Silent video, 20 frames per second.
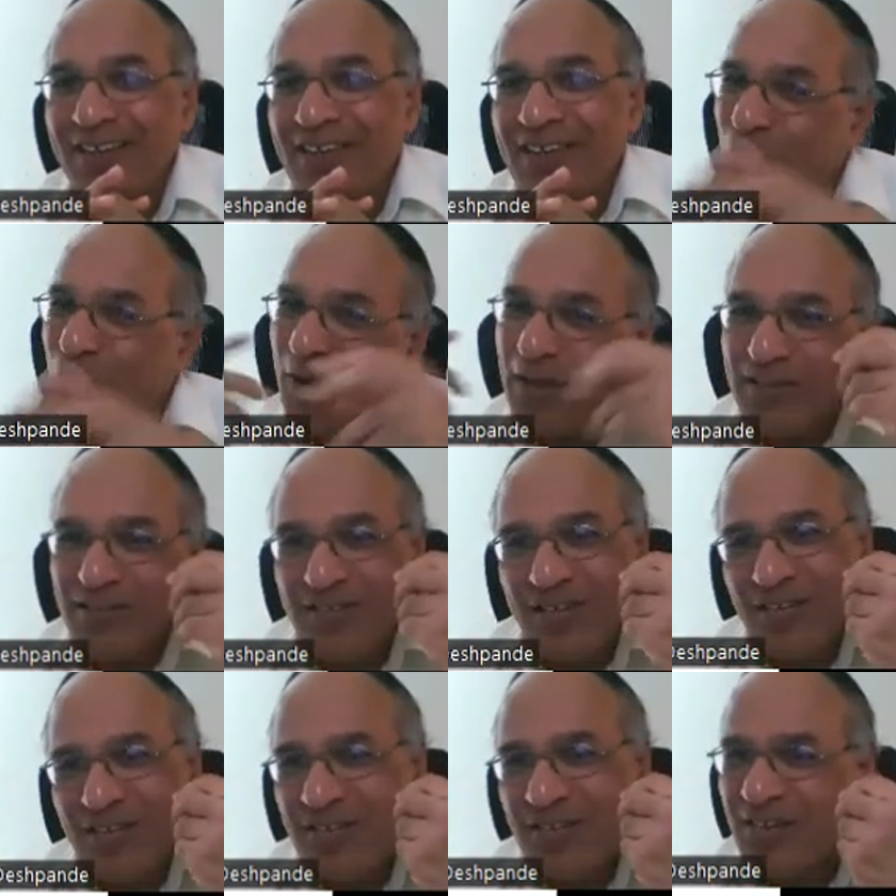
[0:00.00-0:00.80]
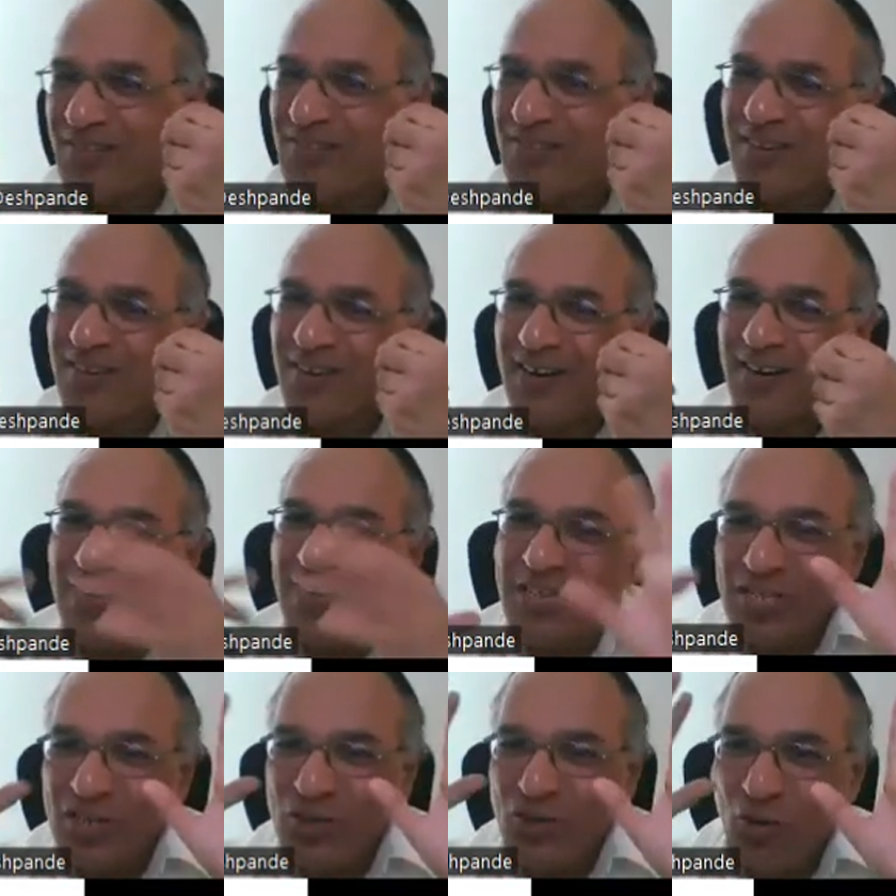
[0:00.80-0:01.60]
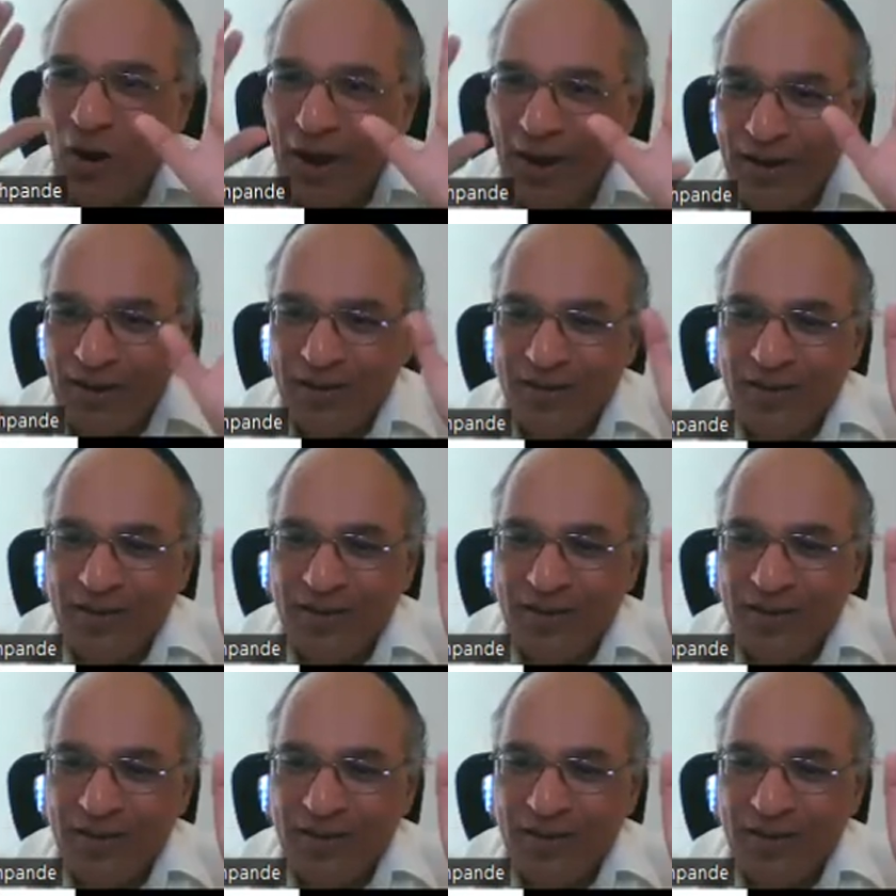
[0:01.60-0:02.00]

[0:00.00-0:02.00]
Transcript: So ACH is destroyed.